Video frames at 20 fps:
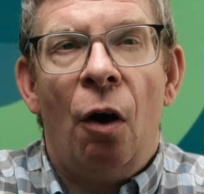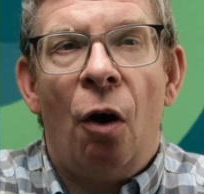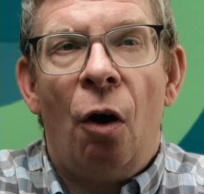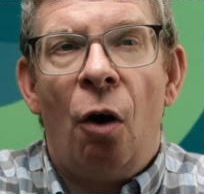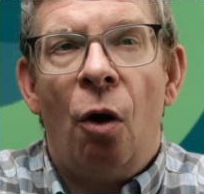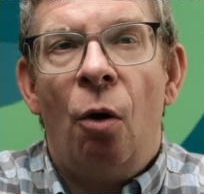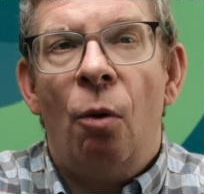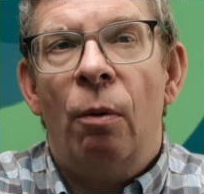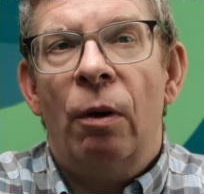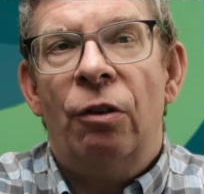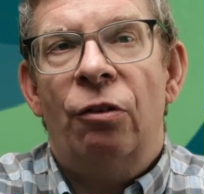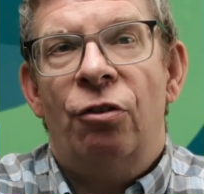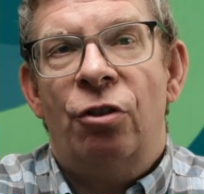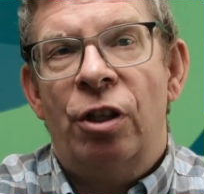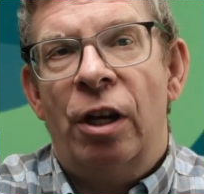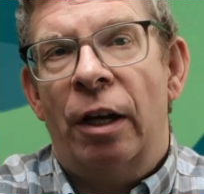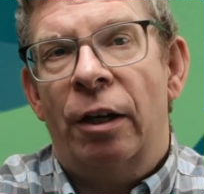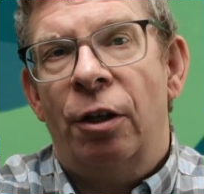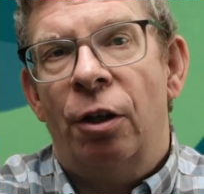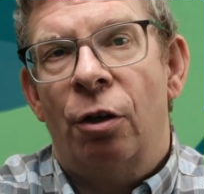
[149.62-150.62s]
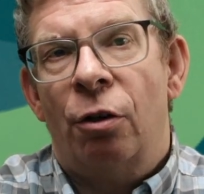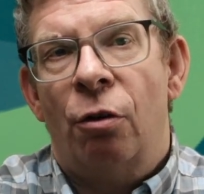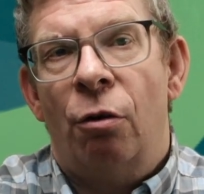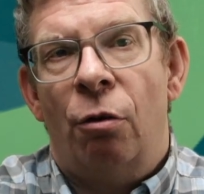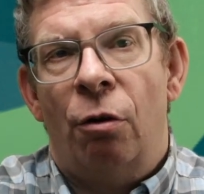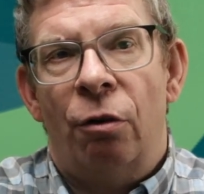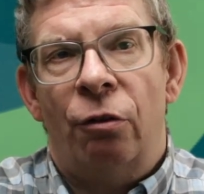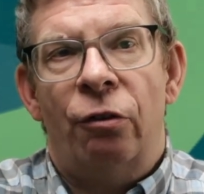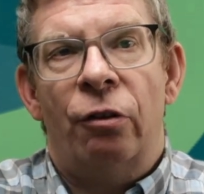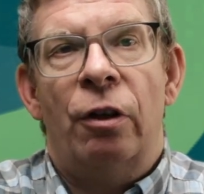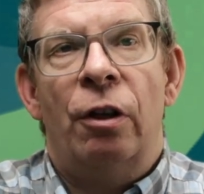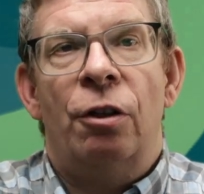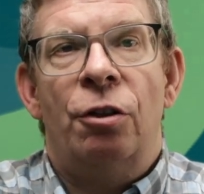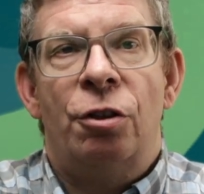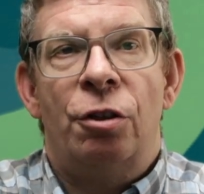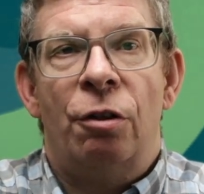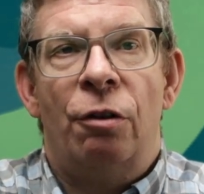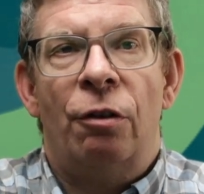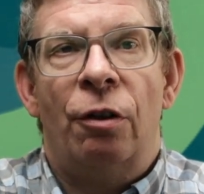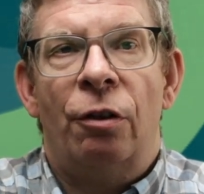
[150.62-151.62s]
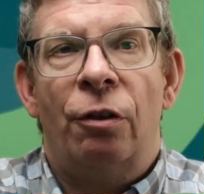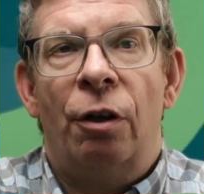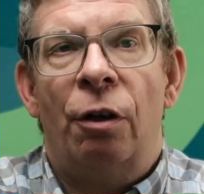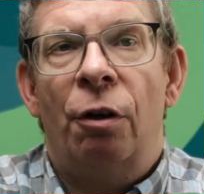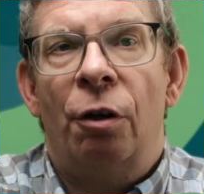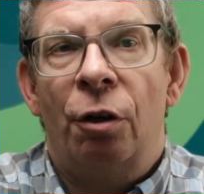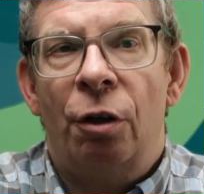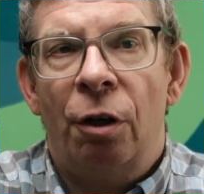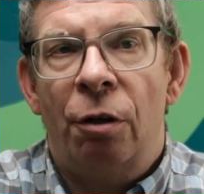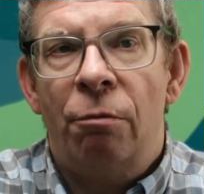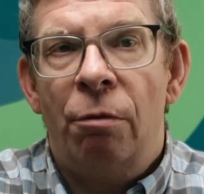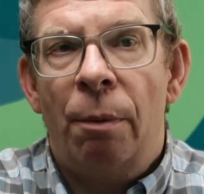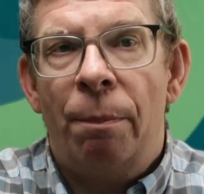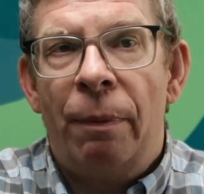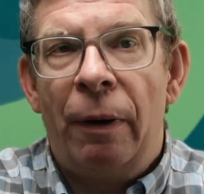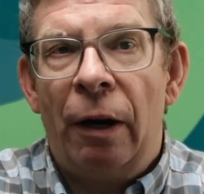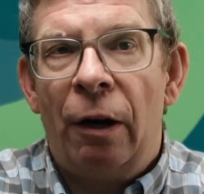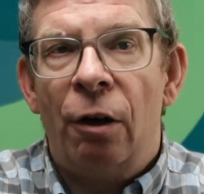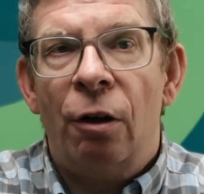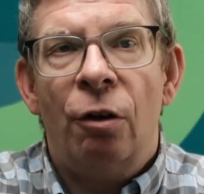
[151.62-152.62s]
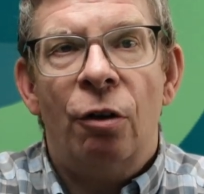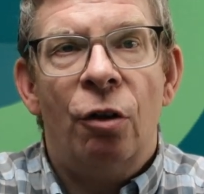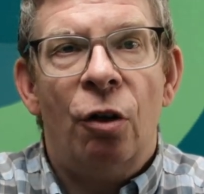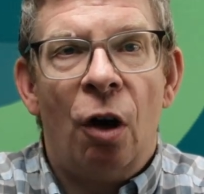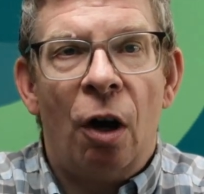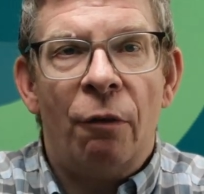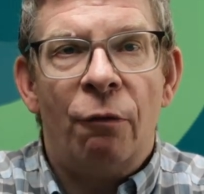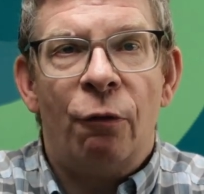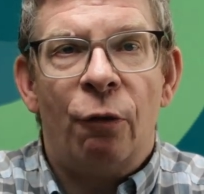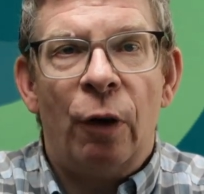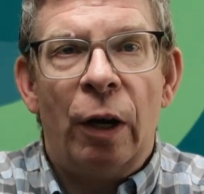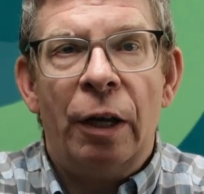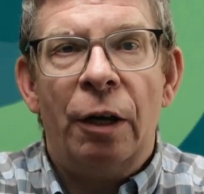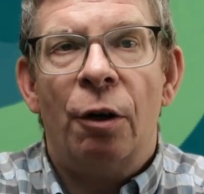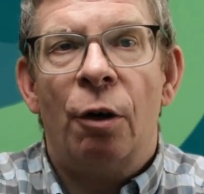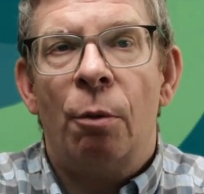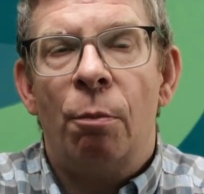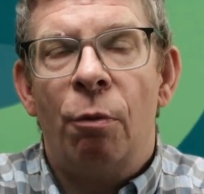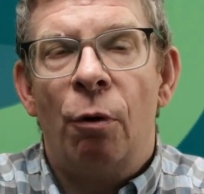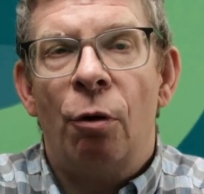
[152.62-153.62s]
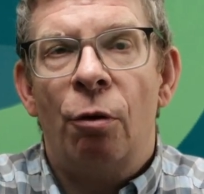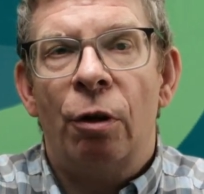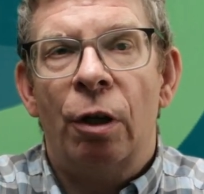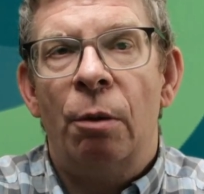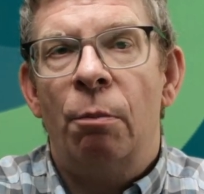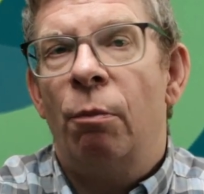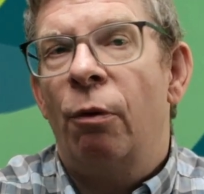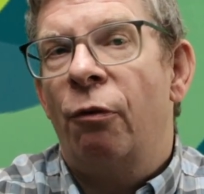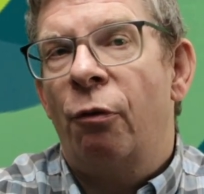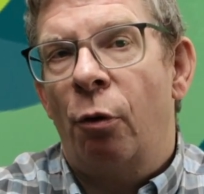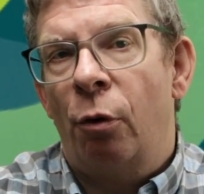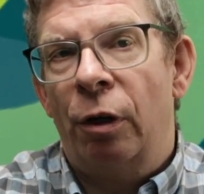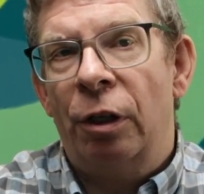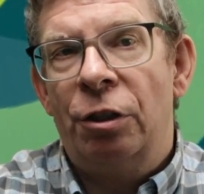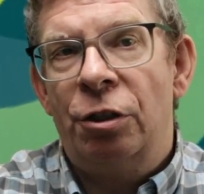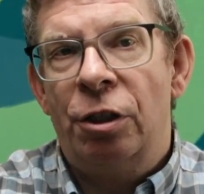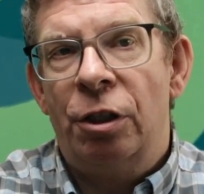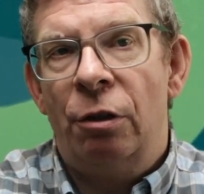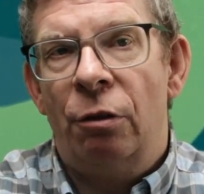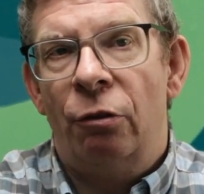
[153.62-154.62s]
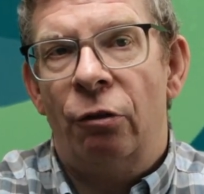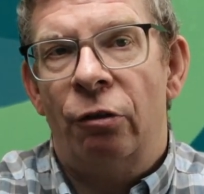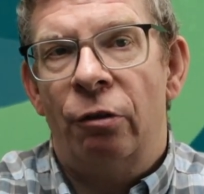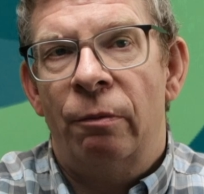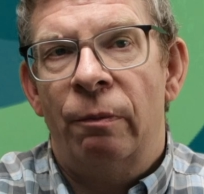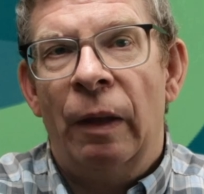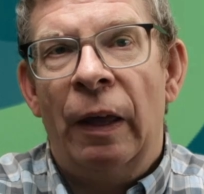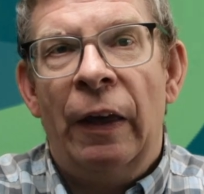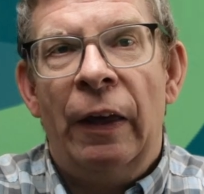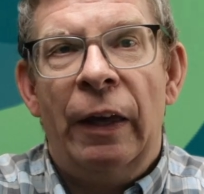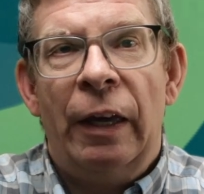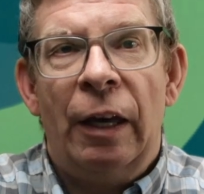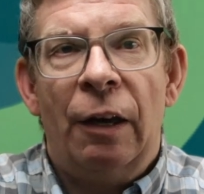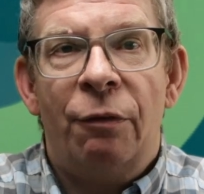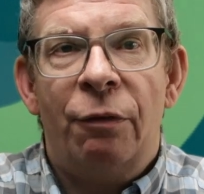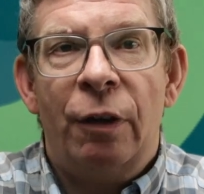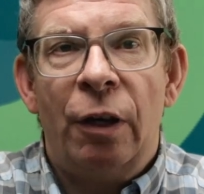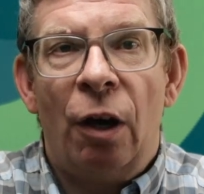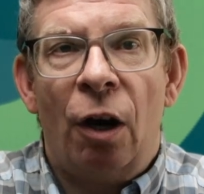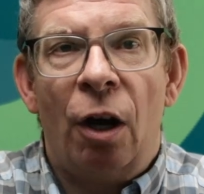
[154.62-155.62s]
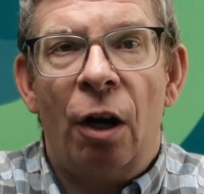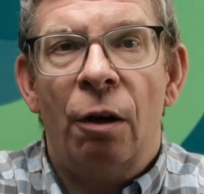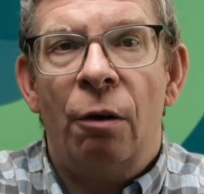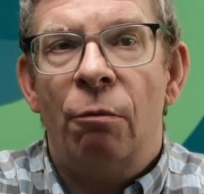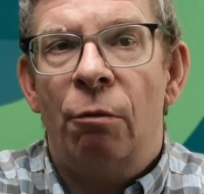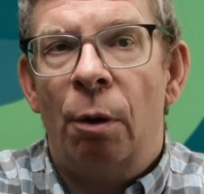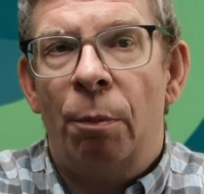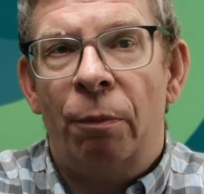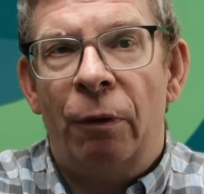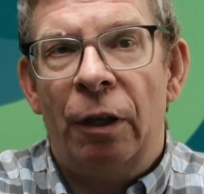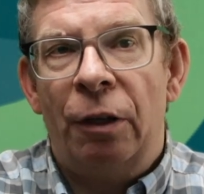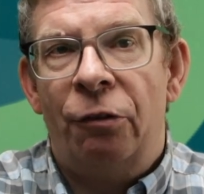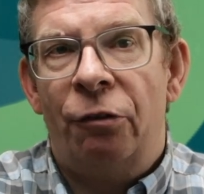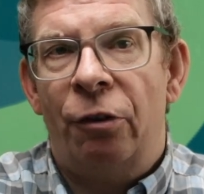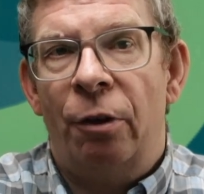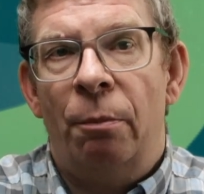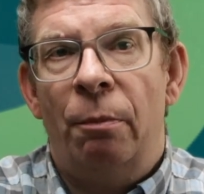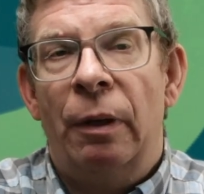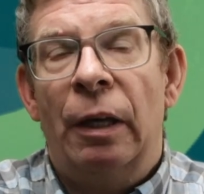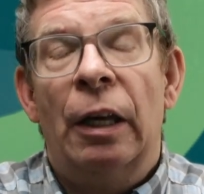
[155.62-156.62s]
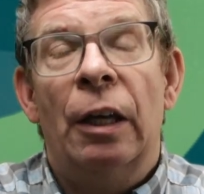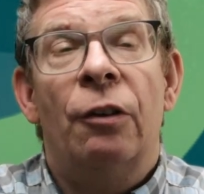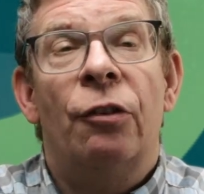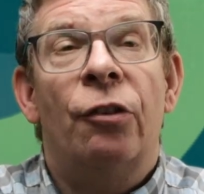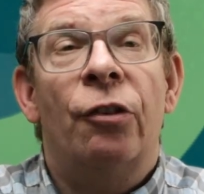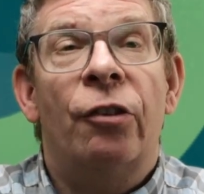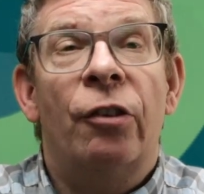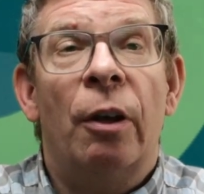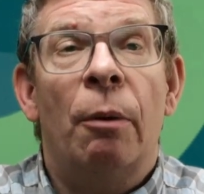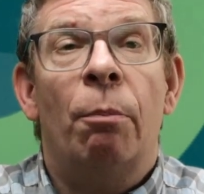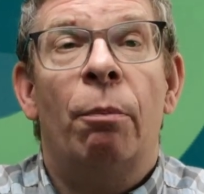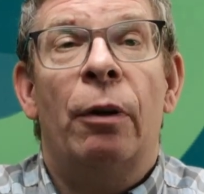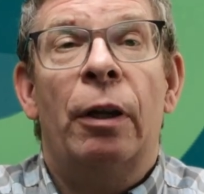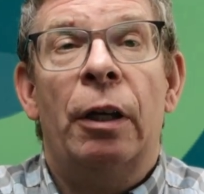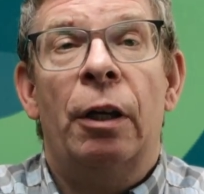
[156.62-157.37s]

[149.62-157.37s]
always check your cords and ensure that they're in good repair, not frayed or broken before each use. If they are, replace them. It's simply